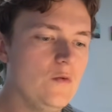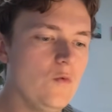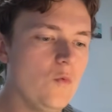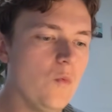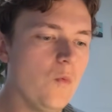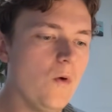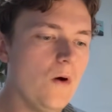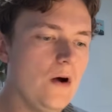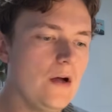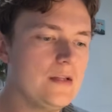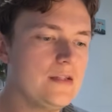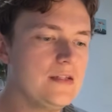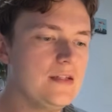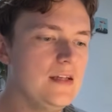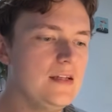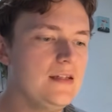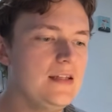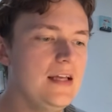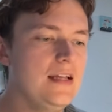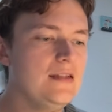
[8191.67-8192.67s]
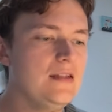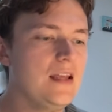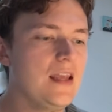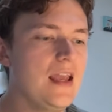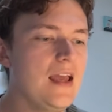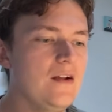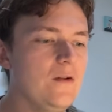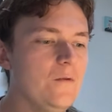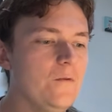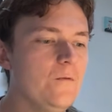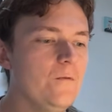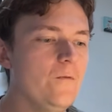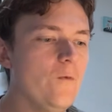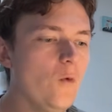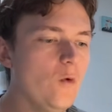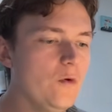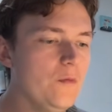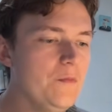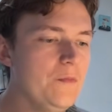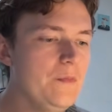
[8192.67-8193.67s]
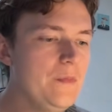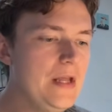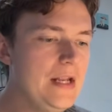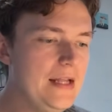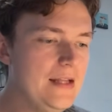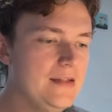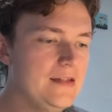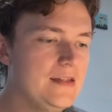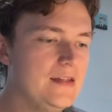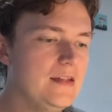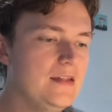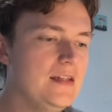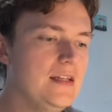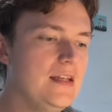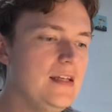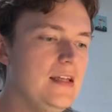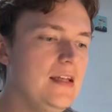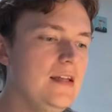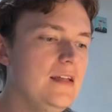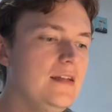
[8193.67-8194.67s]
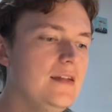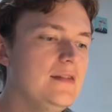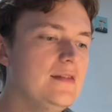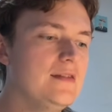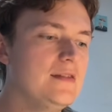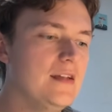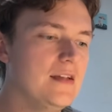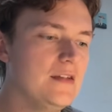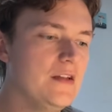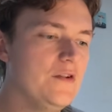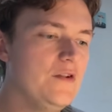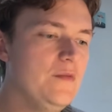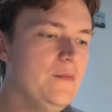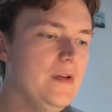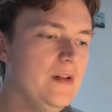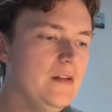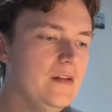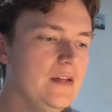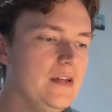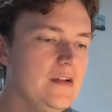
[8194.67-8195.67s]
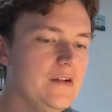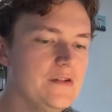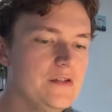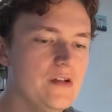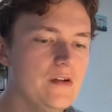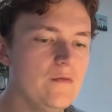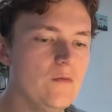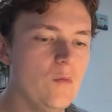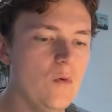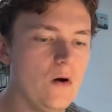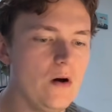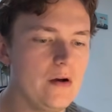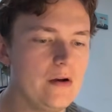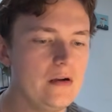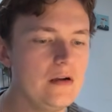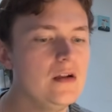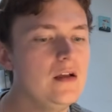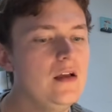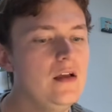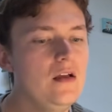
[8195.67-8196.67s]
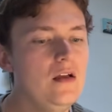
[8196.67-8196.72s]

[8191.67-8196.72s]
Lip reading: watts. It takes the kettle 4 minutes to heat 600 milliliters of water